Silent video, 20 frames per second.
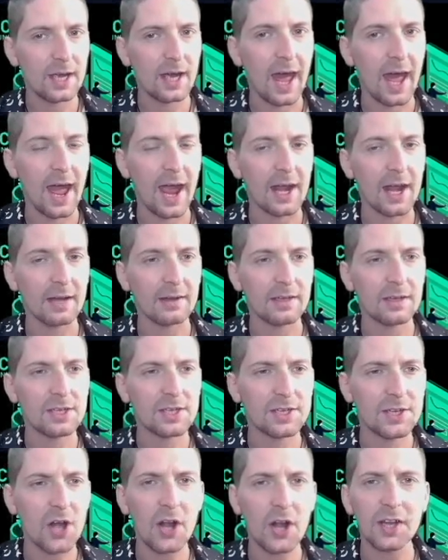and I
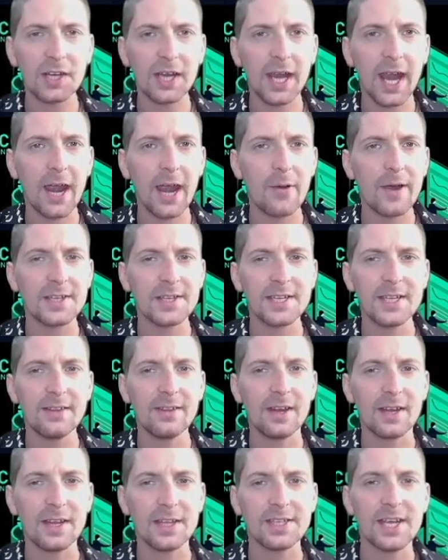started to KYC,
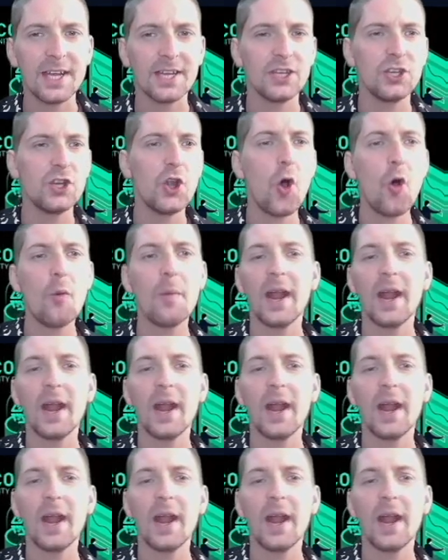then it said no,